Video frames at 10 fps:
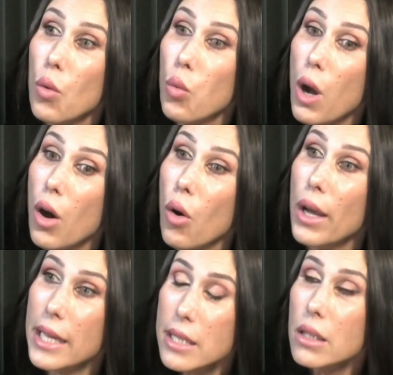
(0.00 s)
Well,
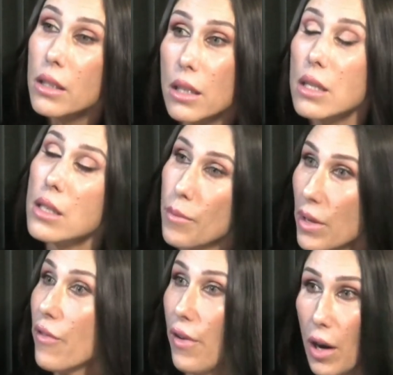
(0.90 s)
insulin does
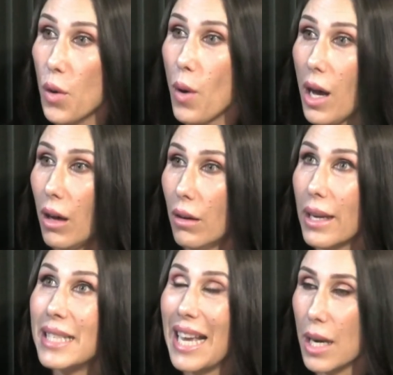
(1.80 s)
something very well.
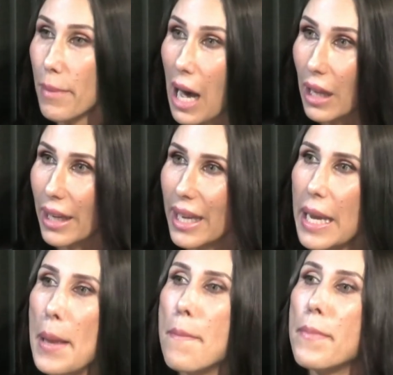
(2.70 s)
It's anabolic.
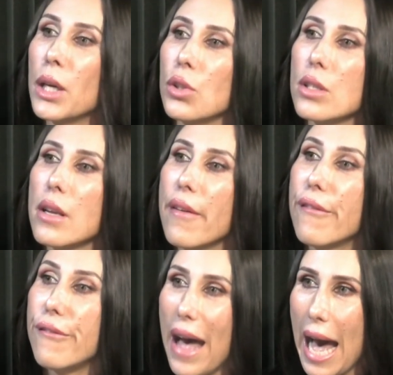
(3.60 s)
It builds
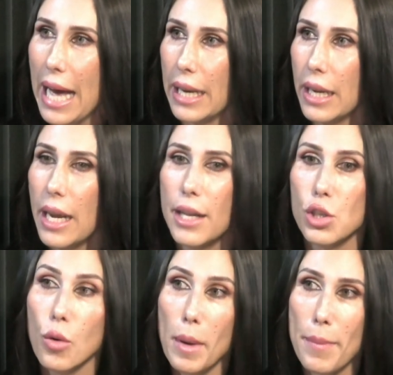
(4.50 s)
fat. And
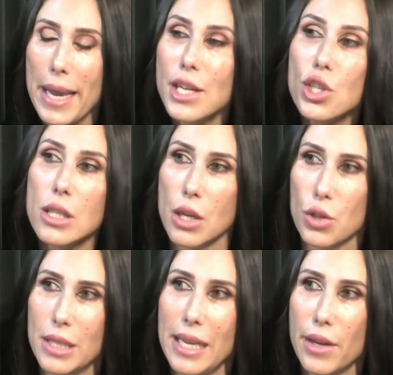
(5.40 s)
so my patients
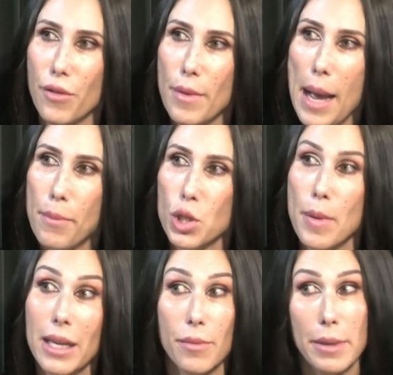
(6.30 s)
understand it from that
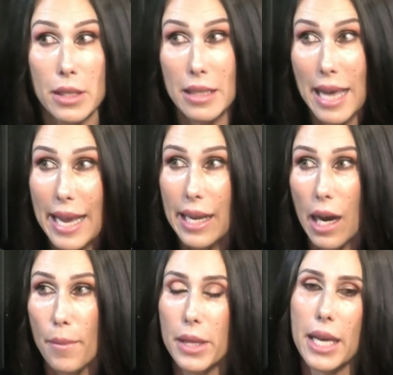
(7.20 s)
perspective, because they
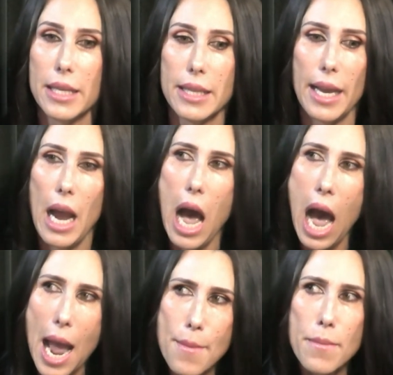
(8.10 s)
come and they say,
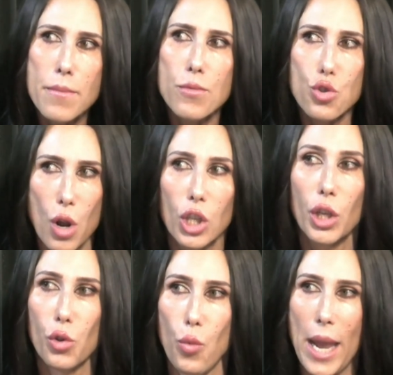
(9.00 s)
I'm
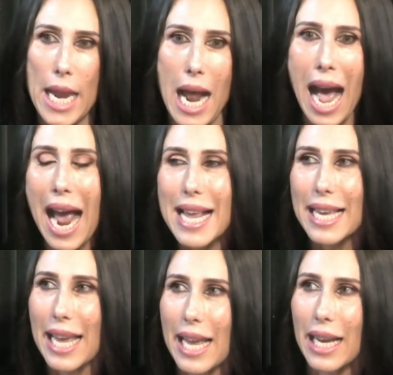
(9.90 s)
struggling with weight. I
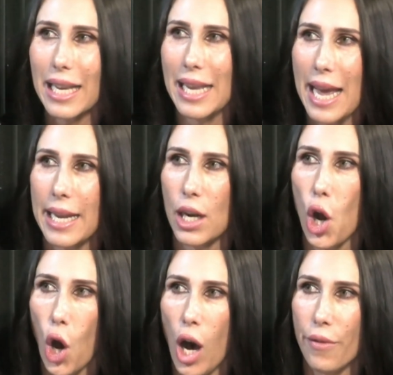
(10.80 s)
can't get it
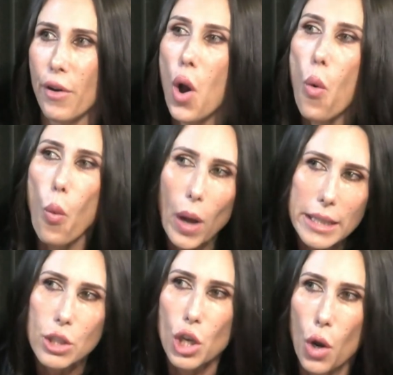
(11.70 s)
off.
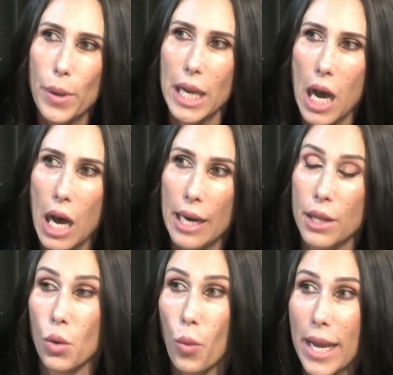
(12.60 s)
What's going on?
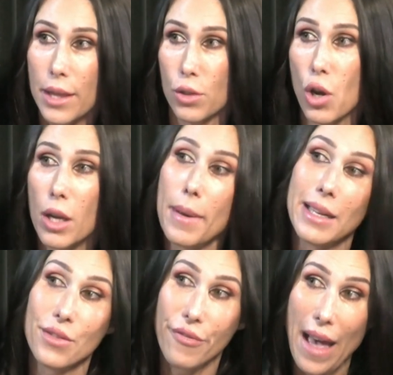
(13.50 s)
And the weight they're talking
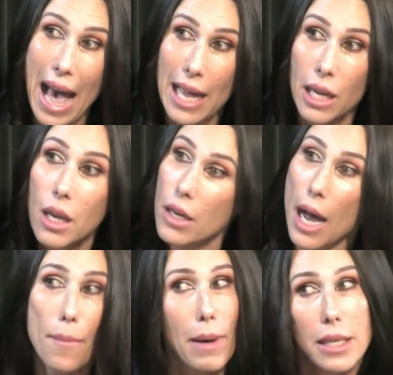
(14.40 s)
about is fat,
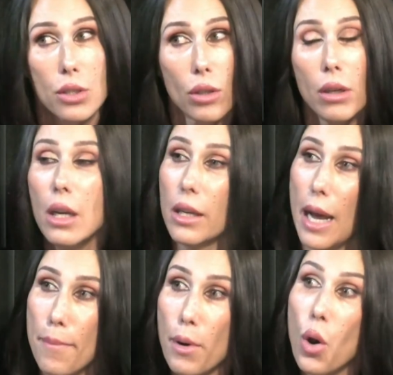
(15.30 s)
not muscle,
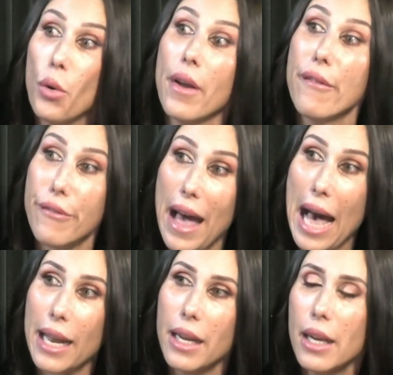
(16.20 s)
not bone,
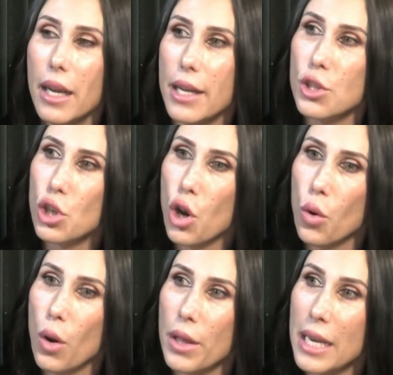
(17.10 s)
fat. And
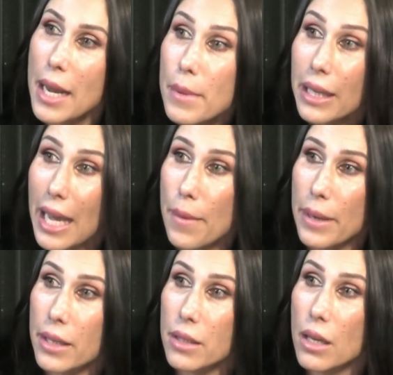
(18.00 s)
so the name of the game
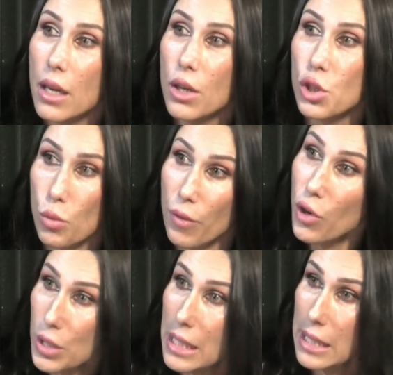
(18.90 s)
is, to
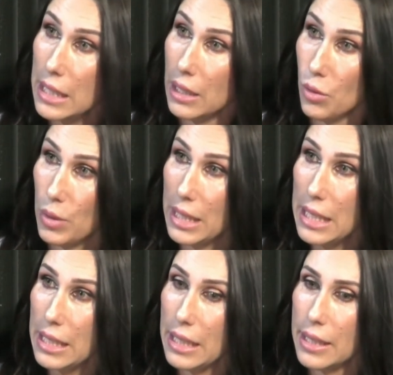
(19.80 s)
reverse insulin
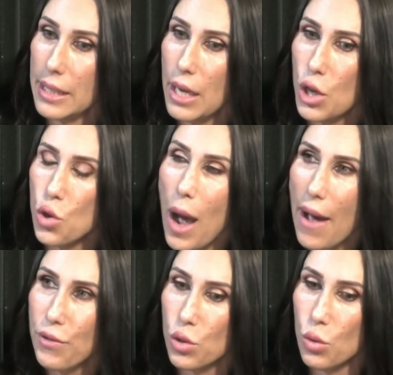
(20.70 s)
resistance, you
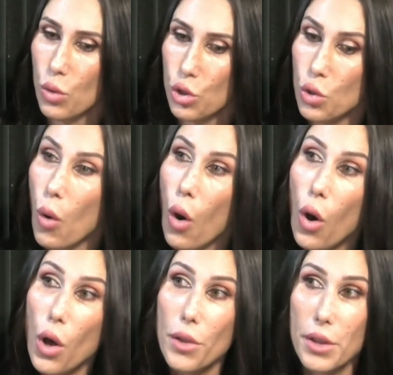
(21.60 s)
have to do
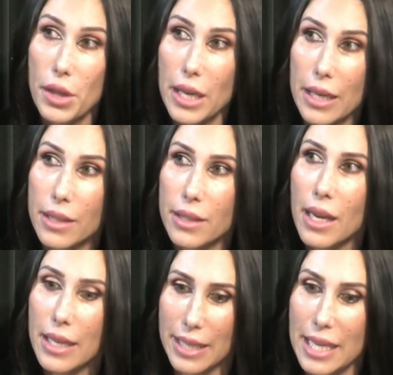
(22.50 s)
all the things
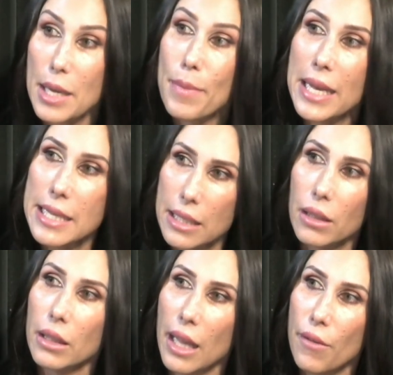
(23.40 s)
to keep
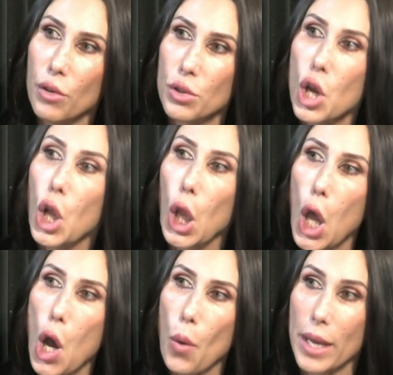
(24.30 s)
insulin levels
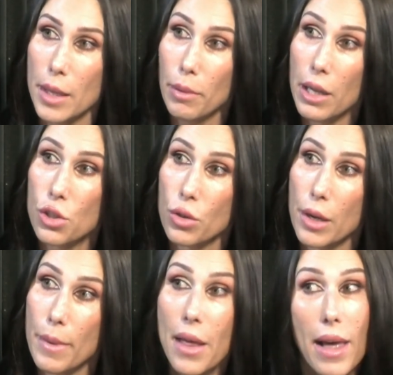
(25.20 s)
low in the
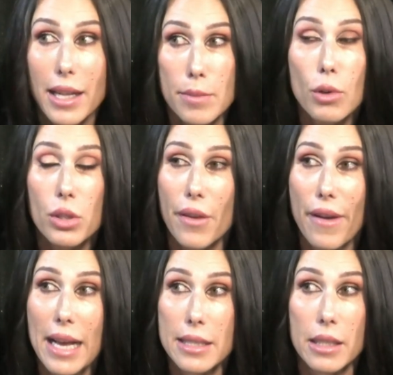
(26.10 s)
bloodstream. And that's
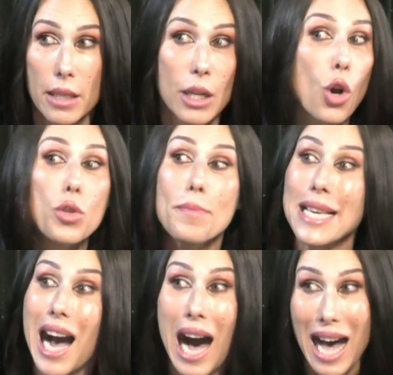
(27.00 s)
multifaceted. It goes
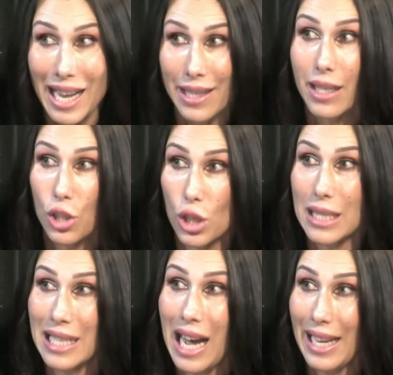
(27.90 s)
beyond
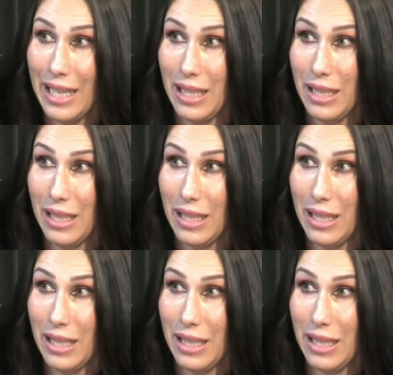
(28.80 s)
just diet.